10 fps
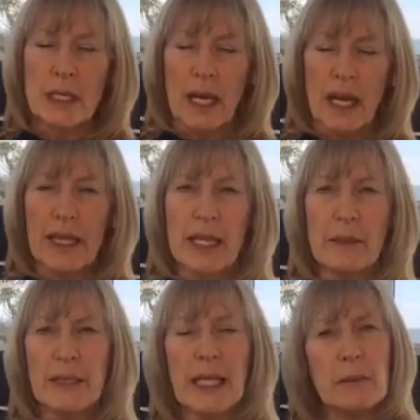And then it
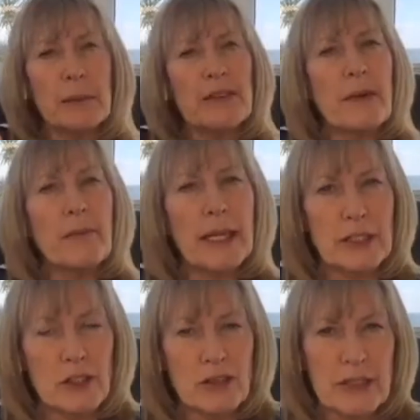became a bit of a
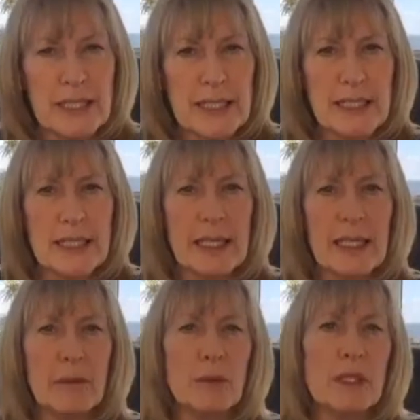mantra, didn't it?
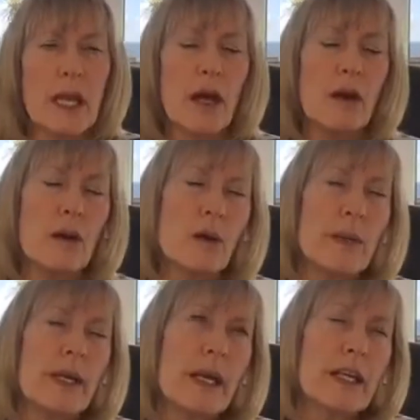It was like, oh
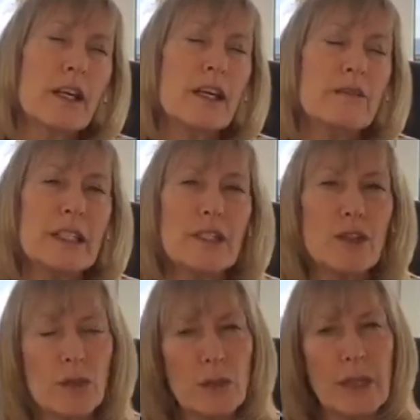well, I can't really
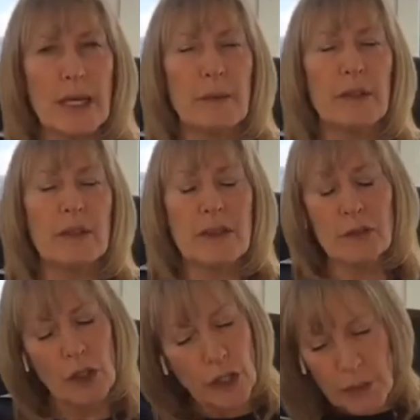do that because I've
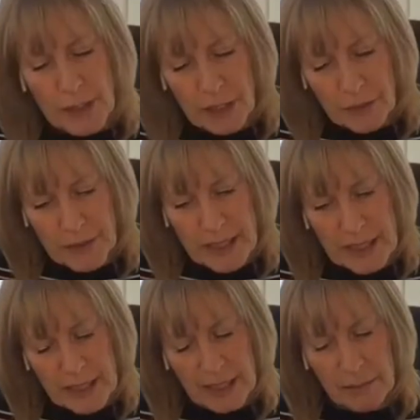got low
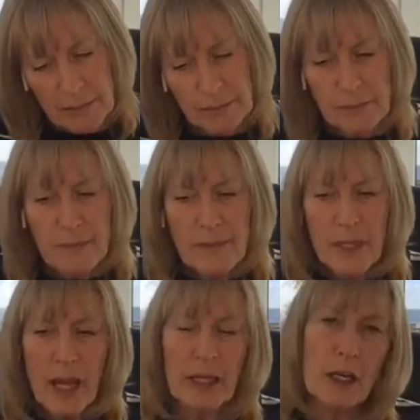self-esteem.
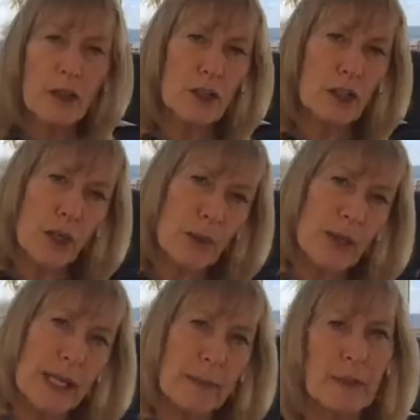I can't go
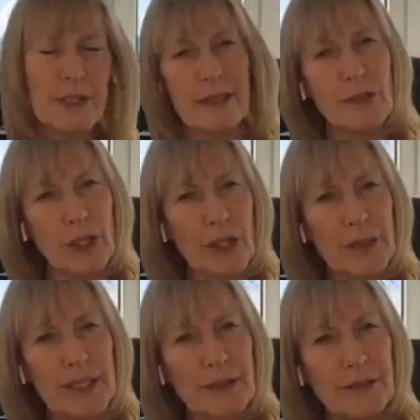there because I've got low
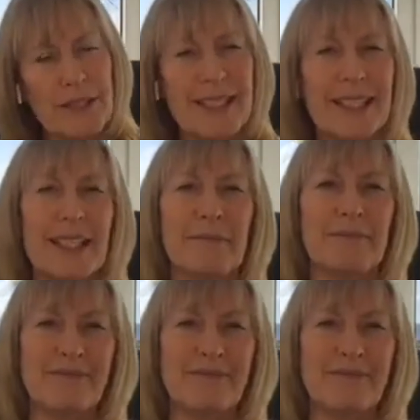self-esteem.